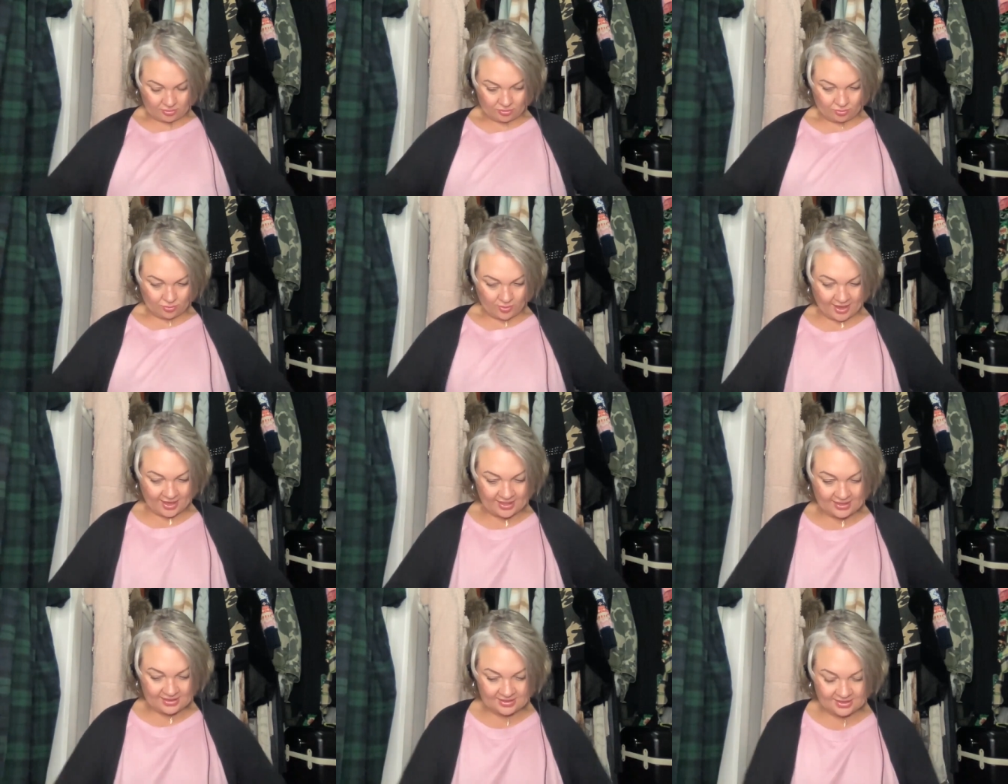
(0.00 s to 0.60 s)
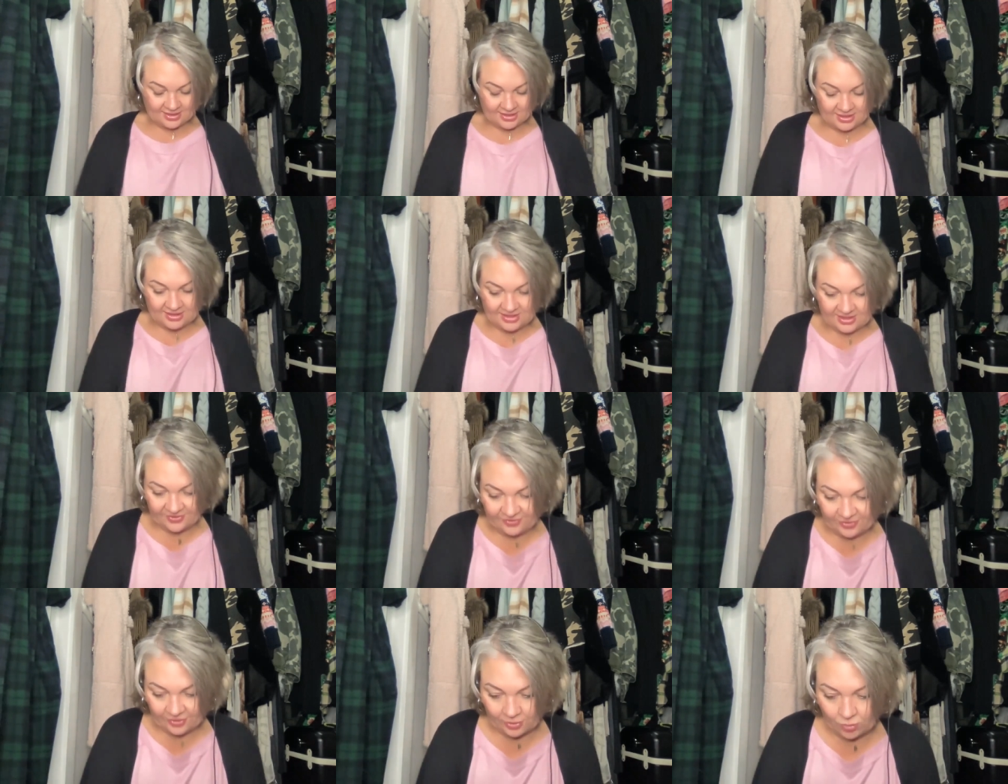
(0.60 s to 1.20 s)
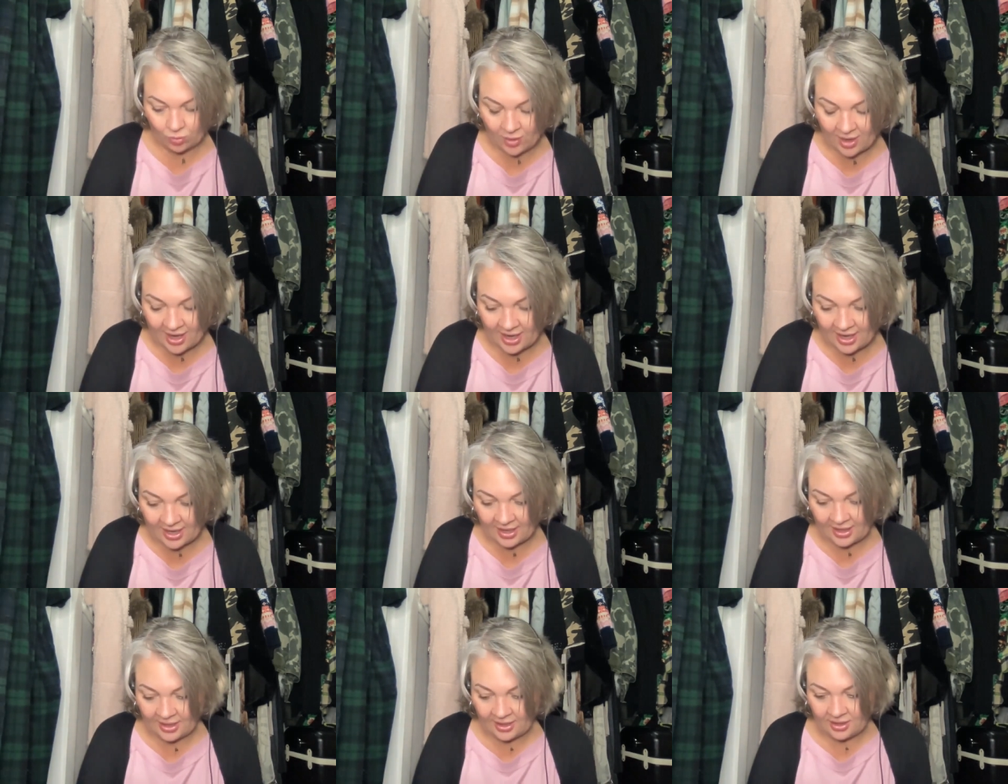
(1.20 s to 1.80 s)
raised in a different
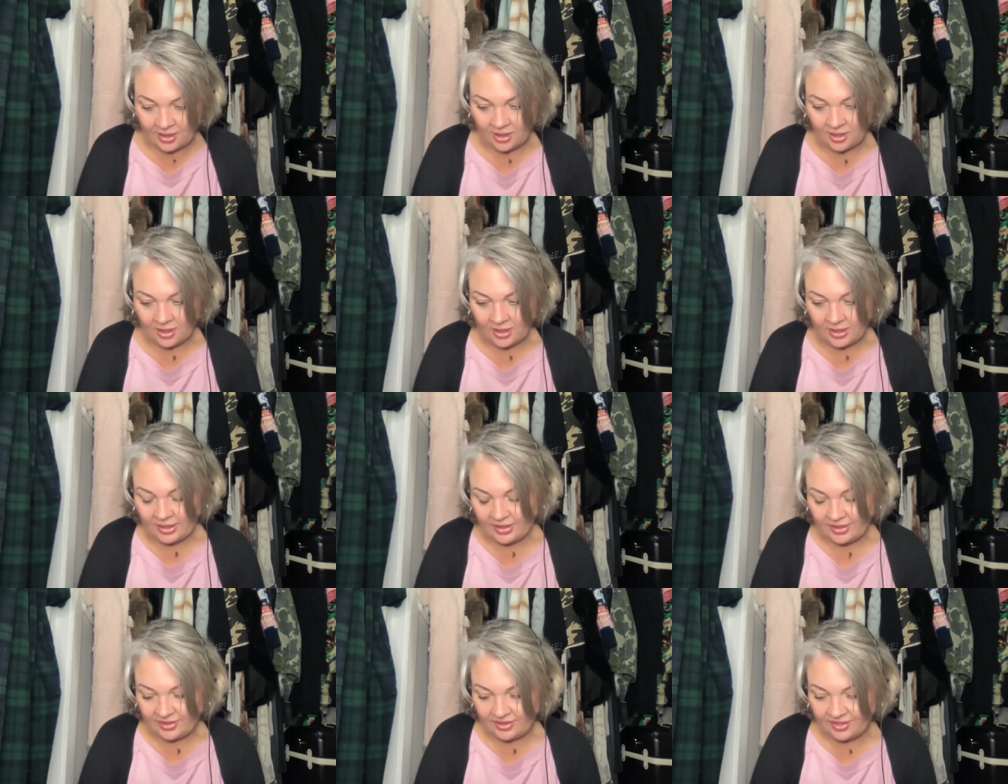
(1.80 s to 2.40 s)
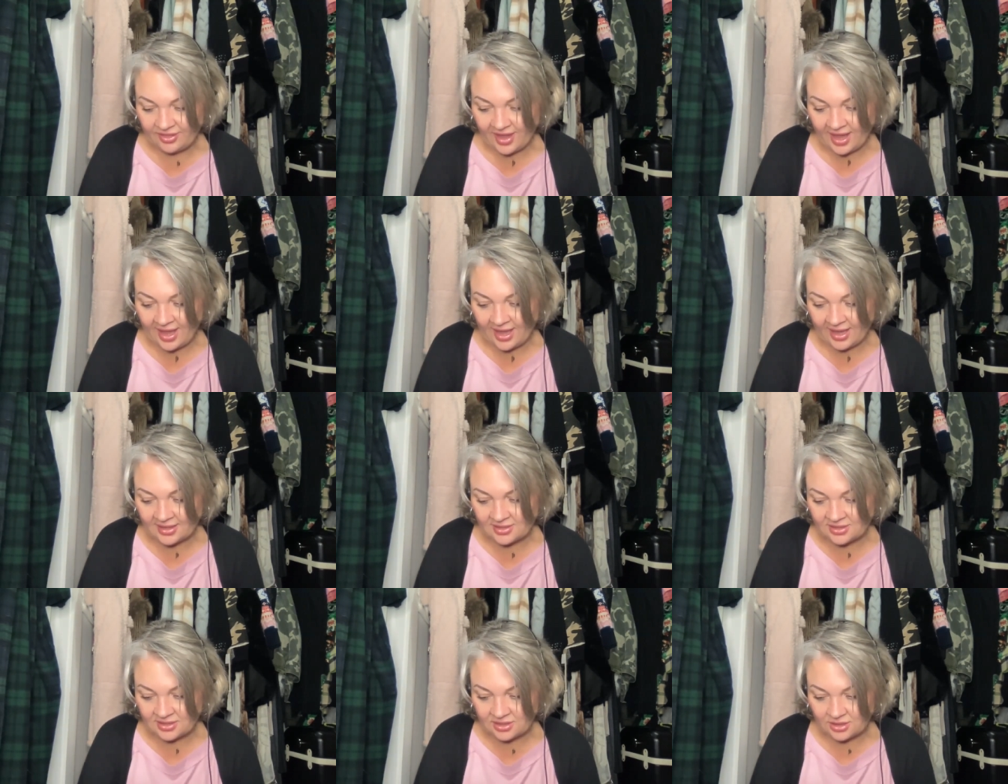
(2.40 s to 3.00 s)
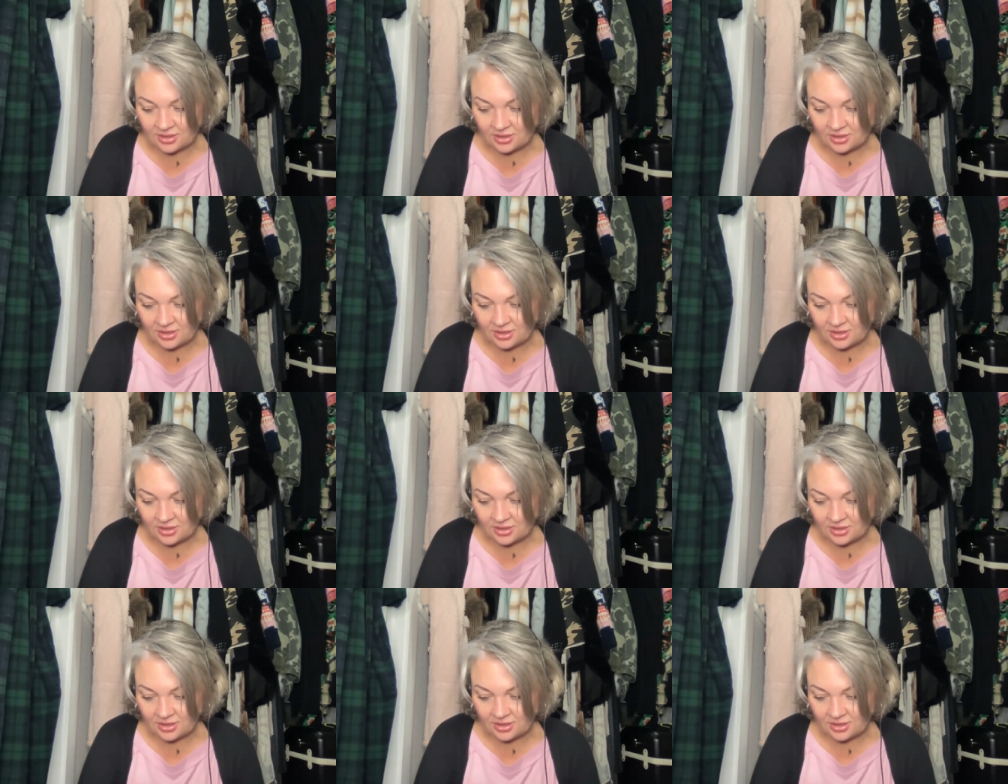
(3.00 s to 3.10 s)
way, that